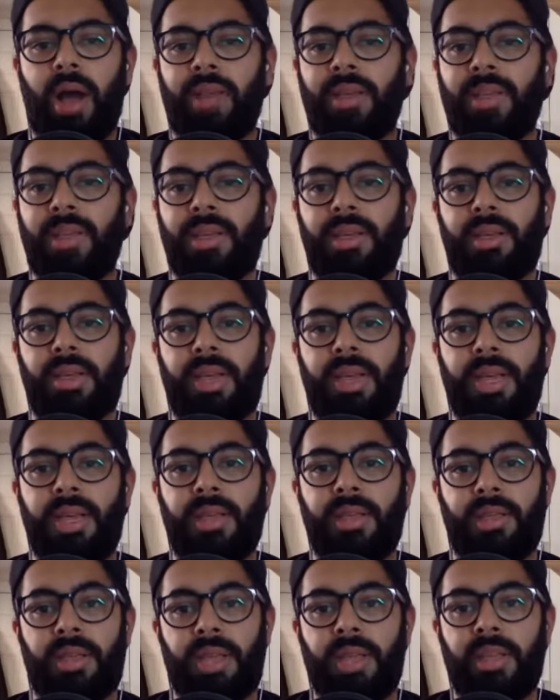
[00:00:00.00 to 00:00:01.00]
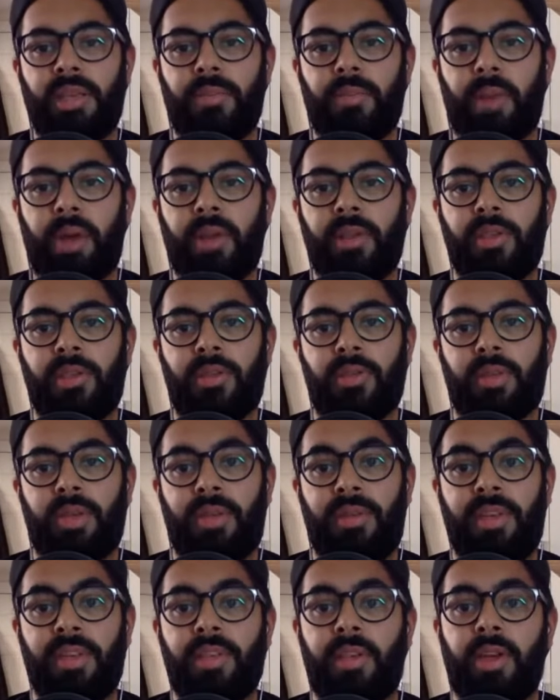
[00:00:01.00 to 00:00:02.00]
I think he's a must.
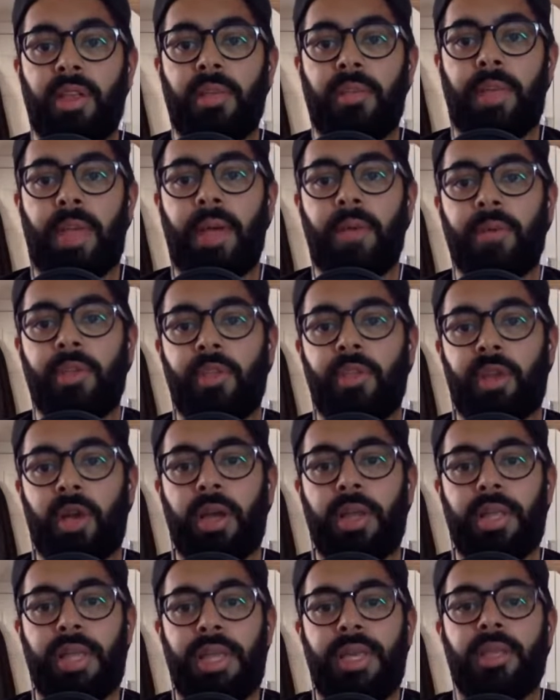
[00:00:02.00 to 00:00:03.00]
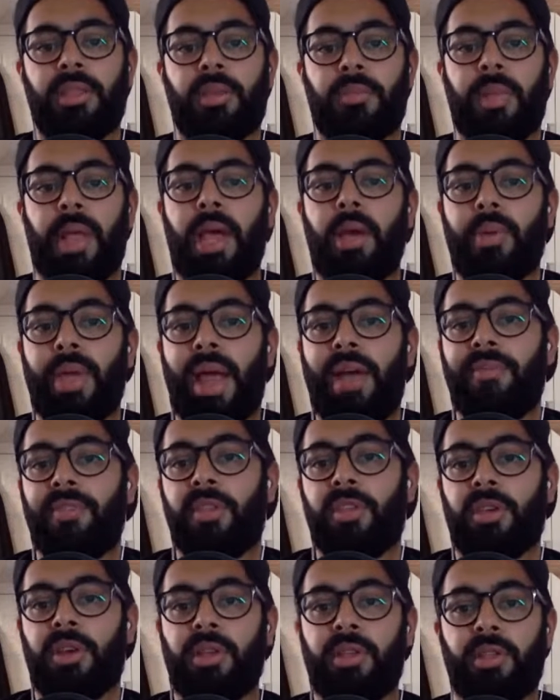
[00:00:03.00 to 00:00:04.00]
If he's the only player we sign, he is the player we have
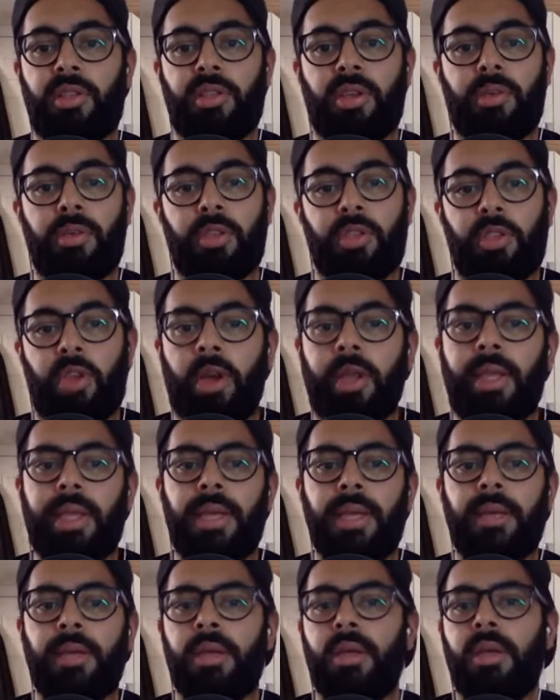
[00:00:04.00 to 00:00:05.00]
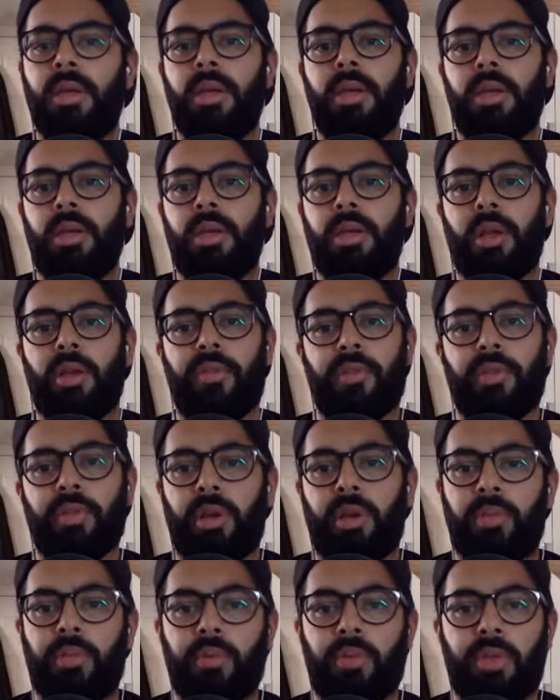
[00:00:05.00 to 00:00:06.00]
to sign this summer. Signing, for
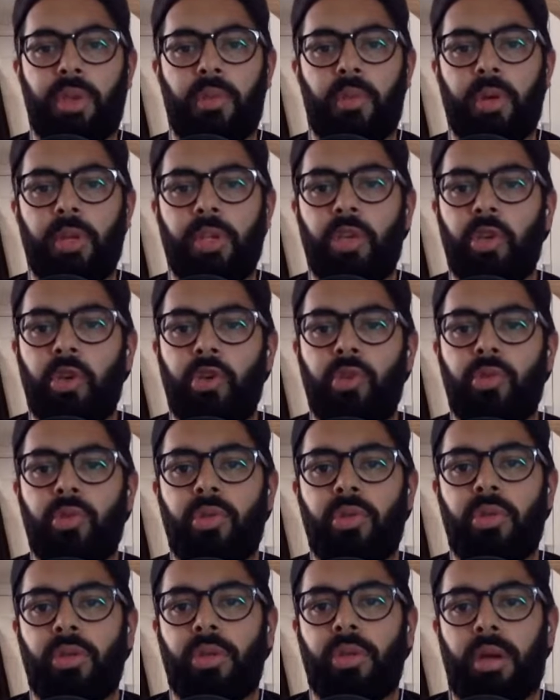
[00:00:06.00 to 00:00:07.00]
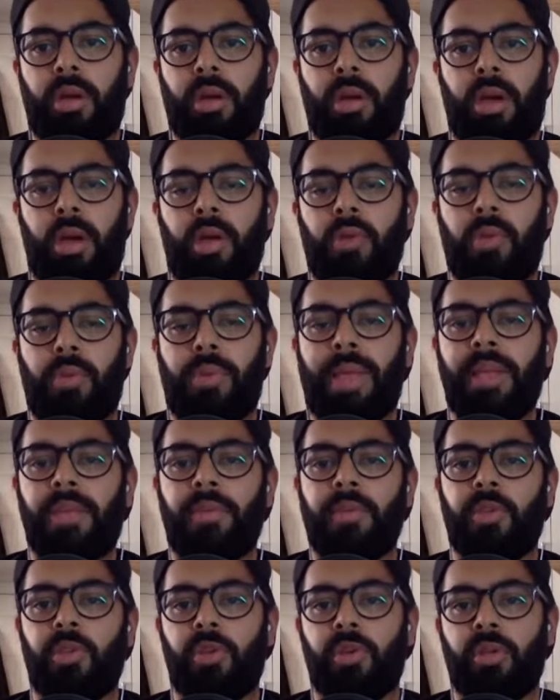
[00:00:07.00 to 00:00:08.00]
example, someone who's a
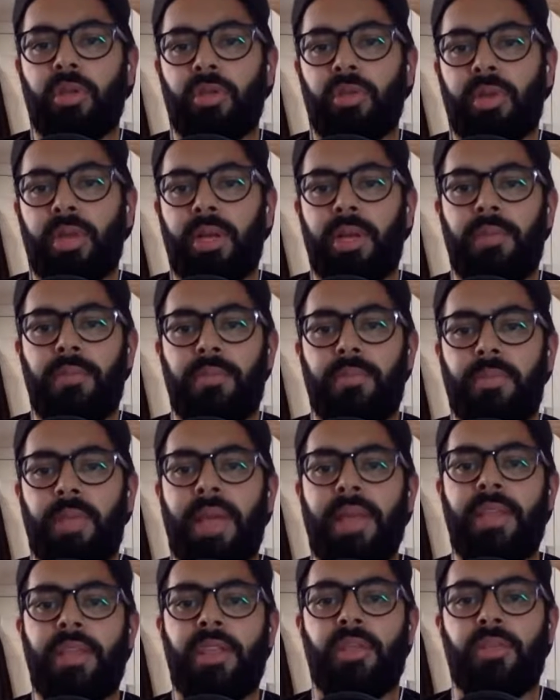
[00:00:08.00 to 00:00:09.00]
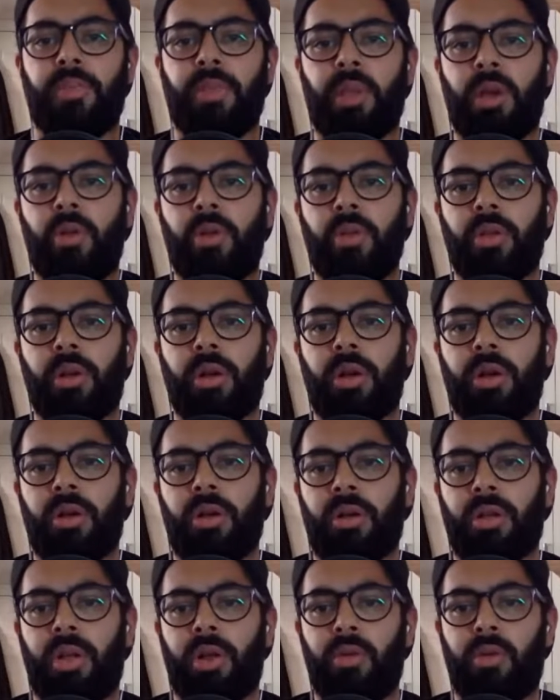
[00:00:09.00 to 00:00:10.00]
replacement 2 or 3 places below on
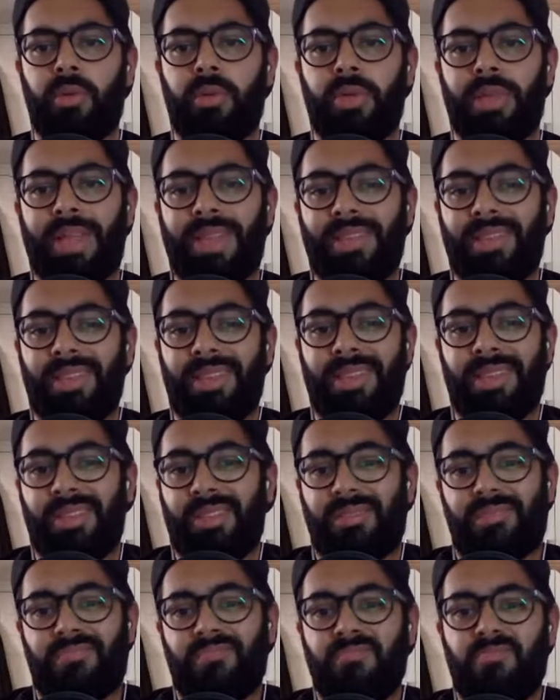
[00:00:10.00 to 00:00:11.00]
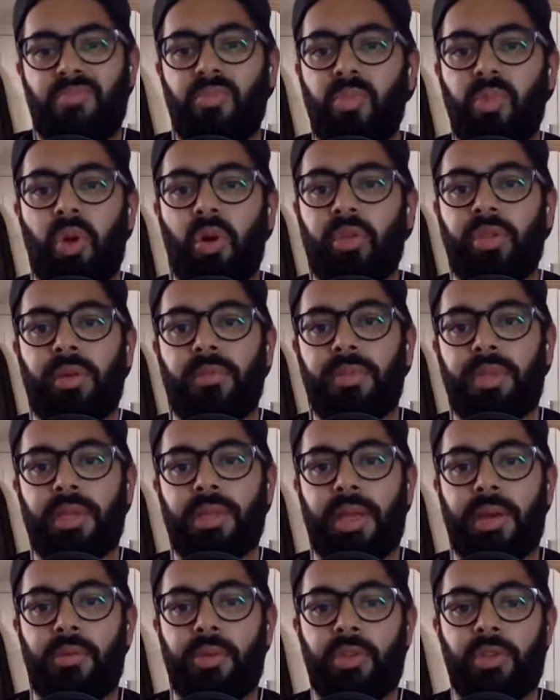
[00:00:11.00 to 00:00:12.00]
our list is not
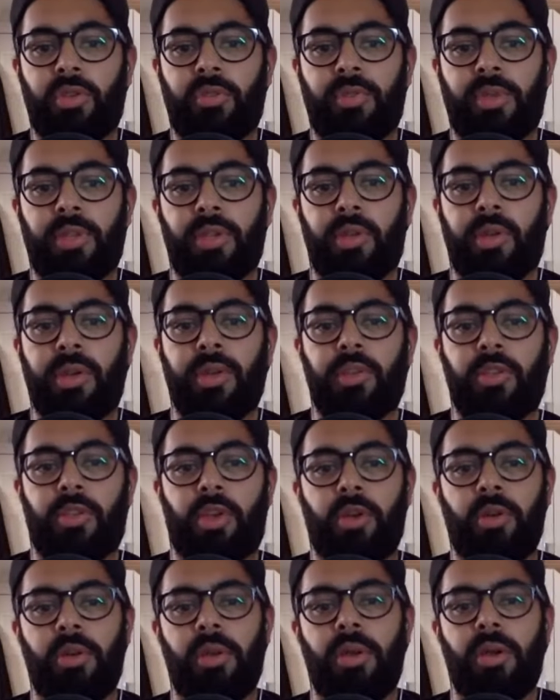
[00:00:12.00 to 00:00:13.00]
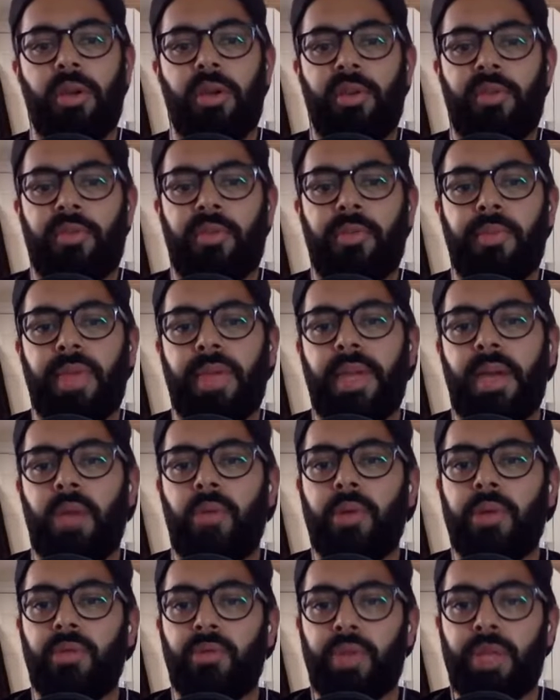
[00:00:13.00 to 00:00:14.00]
something that we should be doing. So for me, I
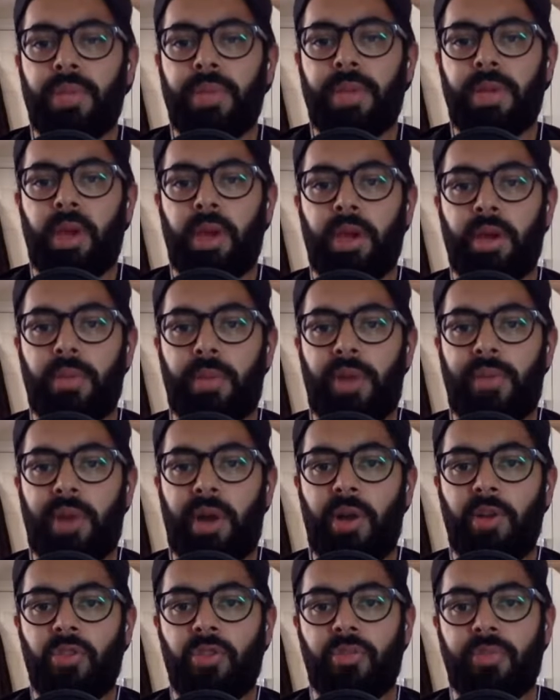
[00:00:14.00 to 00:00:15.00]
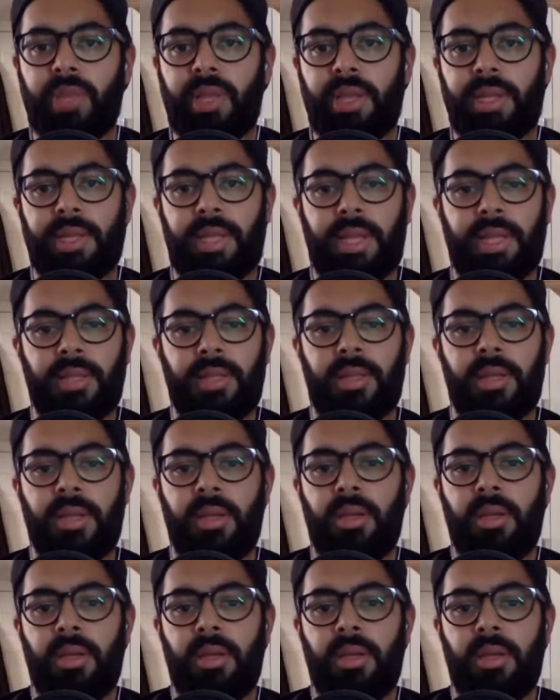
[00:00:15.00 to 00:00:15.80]
wouldn't really be going above 100 million. And